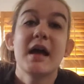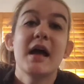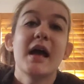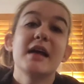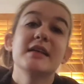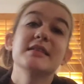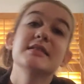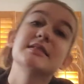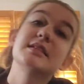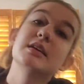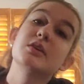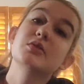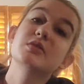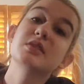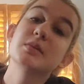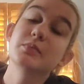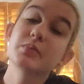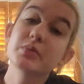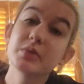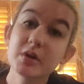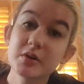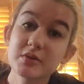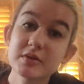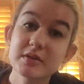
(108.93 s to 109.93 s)
And so some
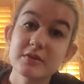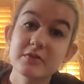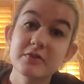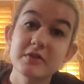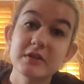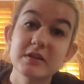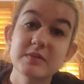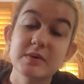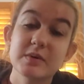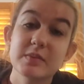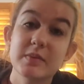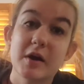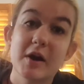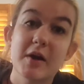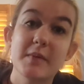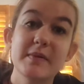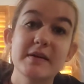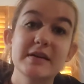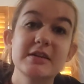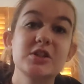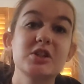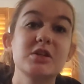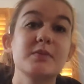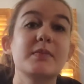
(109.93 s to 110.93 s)
pros of Facebook
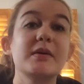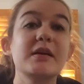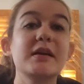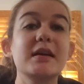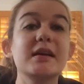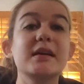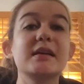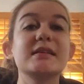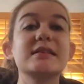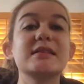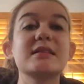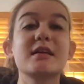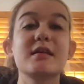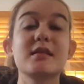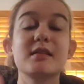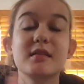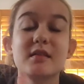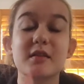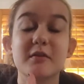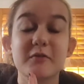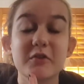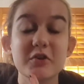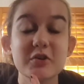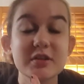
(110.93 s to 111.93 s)
Marketplace shipping is,
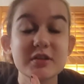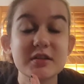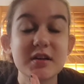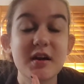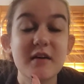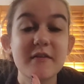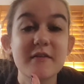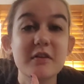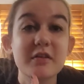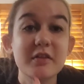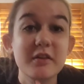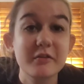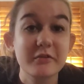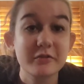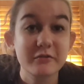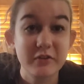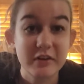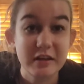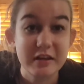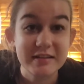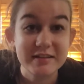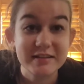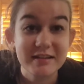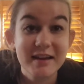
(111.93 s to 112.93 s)
first off, the
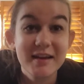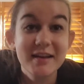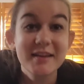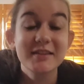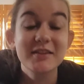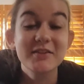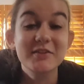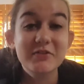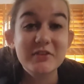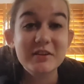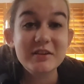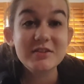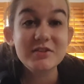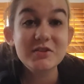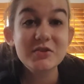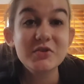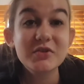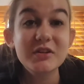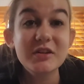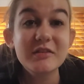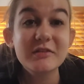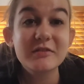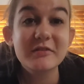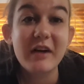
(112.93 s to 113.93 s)
fees. The fees are
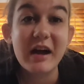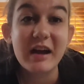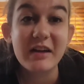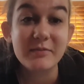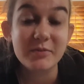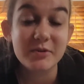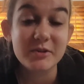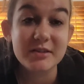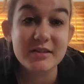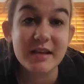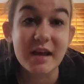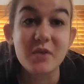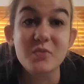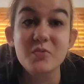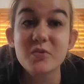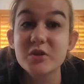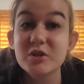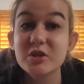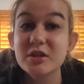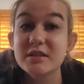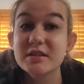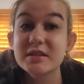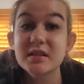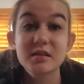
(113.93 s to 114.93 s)
only 5%,
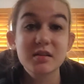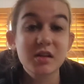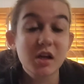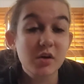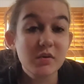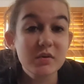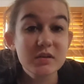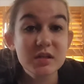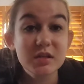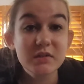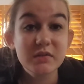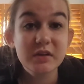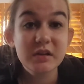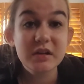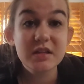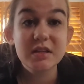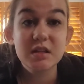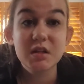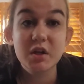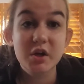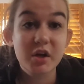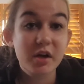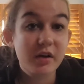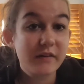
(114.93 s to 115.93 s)
which is the lowest fees
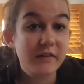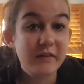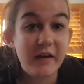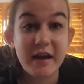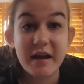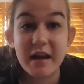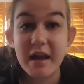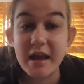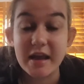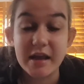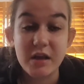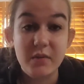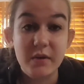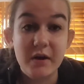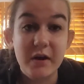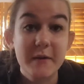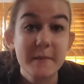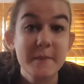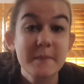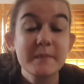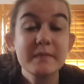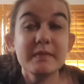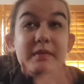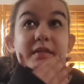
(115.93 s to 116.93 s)
you're going to find anywhere.
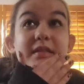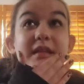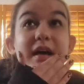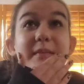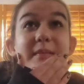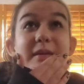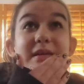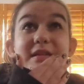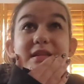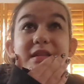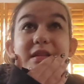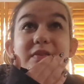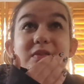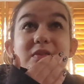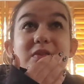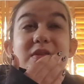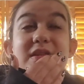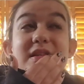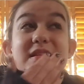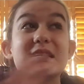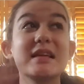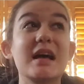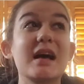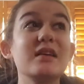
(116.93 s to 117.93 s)
That means if you
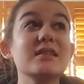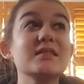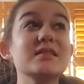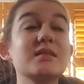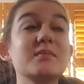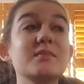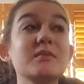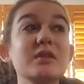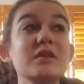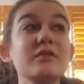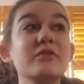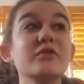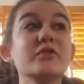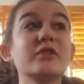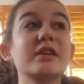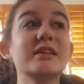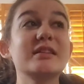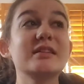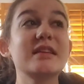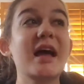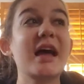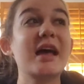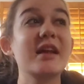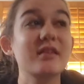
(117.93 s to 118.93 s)
sell something for like
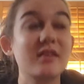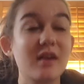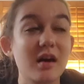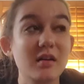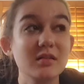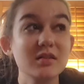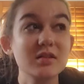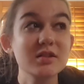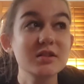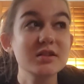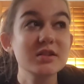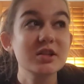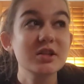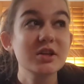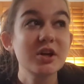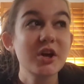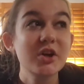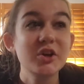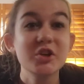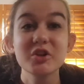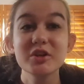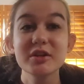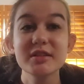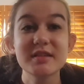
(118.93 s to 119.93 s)
$10,
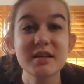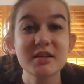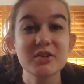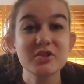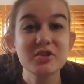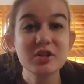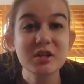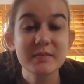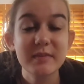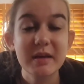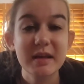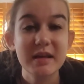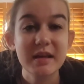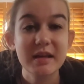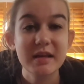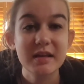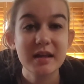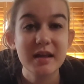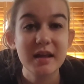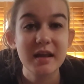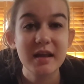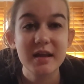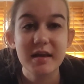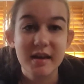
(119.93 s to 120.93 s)
you're essentially making
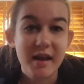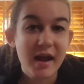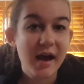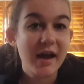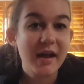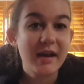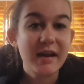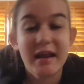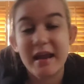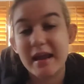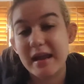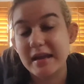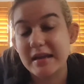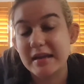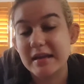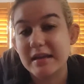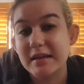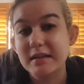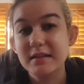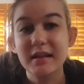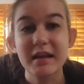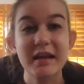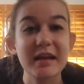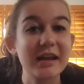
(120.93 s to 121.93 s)
like $9.80.
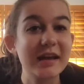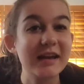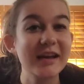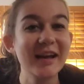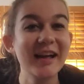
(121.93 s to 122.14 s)
Like